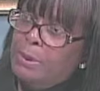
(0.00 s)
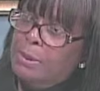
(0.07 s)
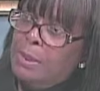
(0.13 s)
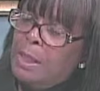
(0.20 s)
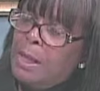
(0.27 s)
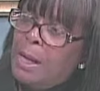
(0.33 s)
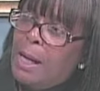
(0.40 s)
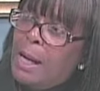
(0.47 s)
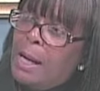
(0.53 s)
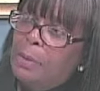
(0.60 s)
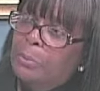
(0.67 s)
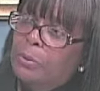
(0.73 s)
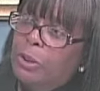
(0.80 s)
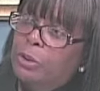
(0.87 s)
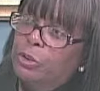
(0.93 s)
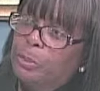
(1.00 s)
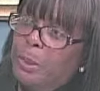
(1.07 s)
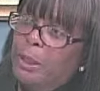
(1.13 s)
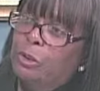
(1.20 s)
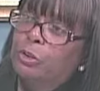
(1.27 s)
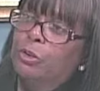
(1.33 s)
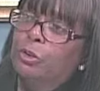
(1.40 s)
is our branch
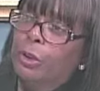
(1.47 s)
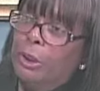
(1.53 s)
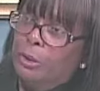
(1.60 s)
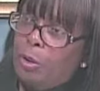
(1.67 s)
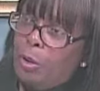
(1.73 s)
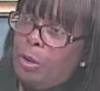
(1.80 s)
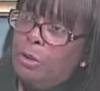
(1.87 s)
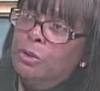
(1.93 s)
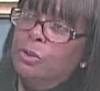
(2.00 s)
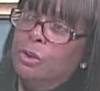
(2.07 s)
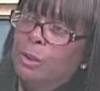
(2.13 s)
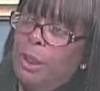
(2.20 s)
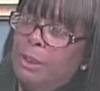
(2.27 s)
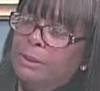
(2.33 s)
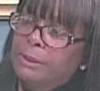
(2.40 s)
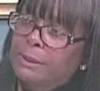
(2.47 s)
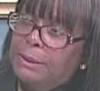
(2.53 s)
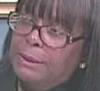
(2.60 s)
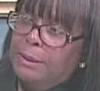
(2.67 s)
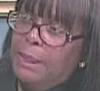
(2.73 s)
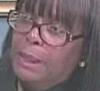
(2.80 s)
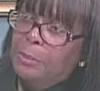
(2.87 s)
manager and also our
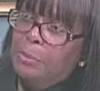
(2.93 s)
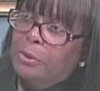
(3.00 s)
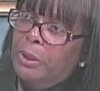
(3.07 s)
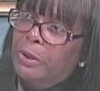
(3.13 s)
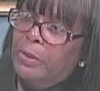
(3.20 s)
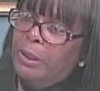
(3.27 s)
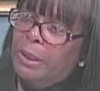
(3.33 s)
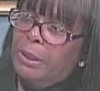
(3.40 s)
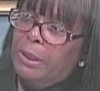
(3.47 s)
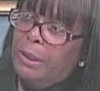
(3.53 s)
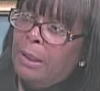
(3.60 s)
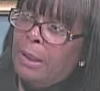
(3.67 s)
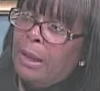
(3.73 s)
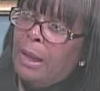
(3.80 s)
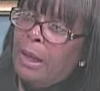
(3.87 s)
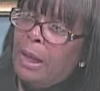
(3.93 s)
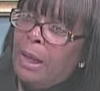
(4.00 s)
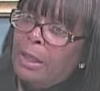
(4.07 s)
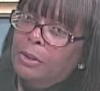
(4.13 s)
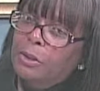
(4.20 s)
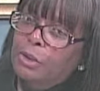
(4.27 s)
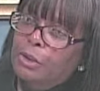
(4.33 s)
teen librarian,
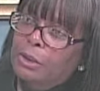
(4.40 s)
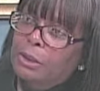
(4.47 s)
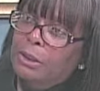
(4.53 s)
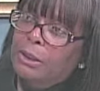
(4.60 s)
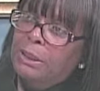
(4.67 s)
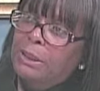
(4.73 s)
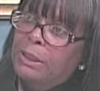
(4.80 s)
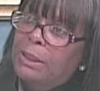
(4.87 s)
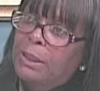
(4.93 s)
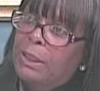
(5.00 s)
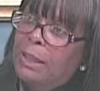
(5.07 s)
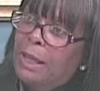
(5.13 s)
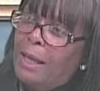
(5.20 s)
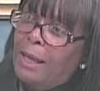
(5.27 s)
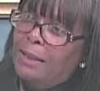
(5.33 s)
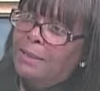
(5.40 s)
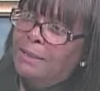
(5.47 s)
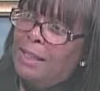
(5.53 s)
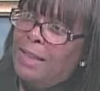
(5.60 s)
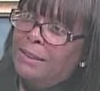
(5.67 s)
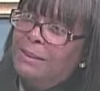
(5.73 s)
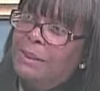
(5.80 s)
uh, she has
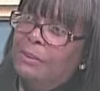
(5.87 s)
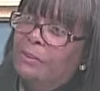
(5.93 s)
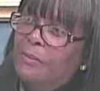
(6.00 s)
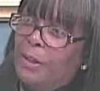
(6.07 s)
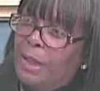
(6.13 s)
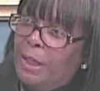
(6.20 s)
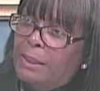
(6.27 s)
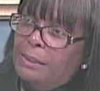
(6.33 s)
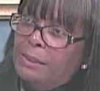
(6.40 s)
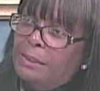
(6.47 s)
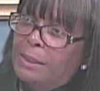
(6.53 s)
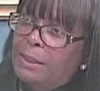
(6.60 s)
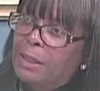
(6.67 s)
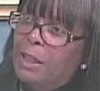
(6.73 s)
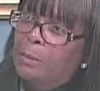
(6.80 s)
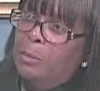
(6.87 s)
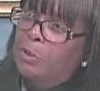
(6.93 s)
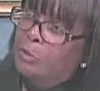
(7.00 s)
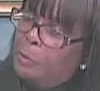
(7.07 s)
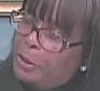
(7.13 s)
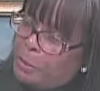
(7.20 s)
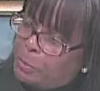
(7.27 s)
identified a couple
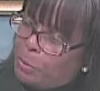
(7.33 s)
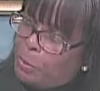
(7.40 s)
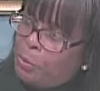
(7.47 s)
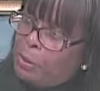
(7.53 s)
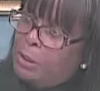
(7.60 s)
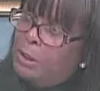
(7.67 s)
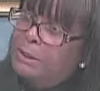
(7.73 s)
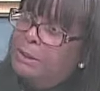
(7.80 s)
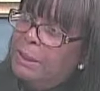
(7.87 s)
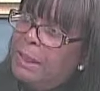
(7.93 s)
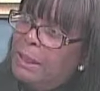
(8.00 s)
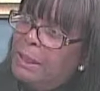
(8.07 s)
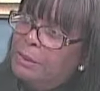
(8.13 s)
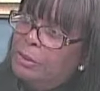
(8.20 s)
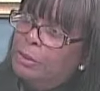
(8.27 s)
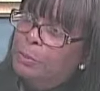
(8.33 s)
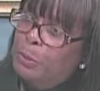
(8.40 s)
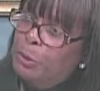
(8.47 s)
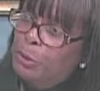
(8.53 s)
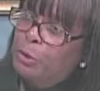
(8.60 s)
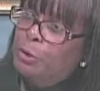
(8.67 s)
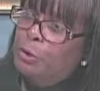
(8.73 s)
of people because I had
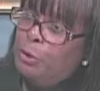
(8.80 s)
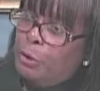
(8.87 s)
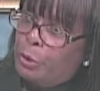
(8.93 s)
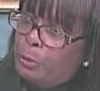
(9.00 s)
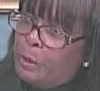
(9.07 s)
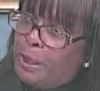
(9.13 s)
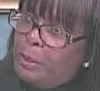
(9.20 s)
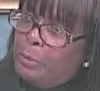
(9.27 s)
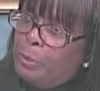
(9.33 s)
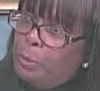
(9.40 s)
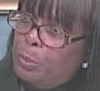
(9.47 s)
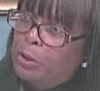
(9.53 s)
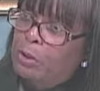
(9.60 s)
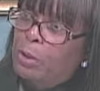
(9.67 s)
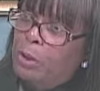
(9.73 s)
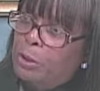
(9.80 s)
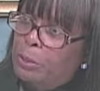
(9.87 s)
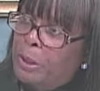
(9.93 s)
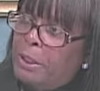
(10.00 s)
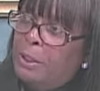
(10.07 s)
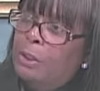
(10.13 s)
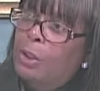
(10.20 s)
spoken to her about it when we talked
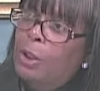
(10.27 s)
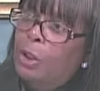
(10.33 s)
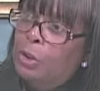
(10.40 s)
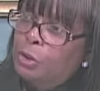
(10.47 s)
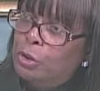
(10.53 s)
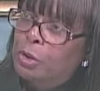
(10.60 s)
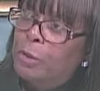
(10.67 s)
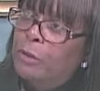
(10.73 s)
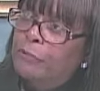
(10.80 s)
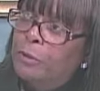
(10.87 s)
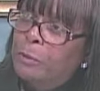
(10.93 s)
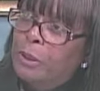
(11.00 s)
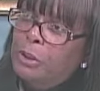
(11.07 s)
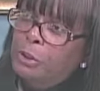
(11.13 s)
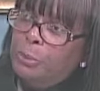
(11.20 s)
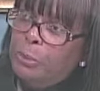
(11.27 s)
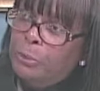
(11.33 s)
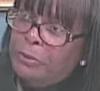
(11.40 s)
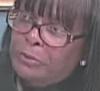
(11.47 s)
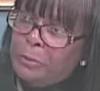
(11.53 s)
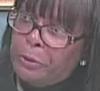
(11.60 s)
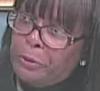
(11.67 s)
about it. So information will
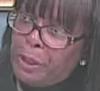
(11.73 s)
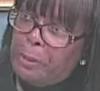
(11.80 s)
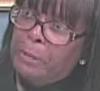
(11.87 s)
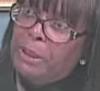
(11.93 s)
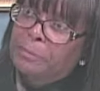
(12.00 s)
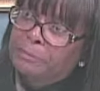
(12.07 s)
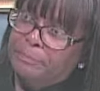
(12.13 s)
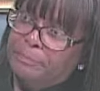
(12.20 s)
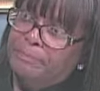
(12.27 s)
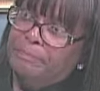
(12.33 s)
be forthcoming.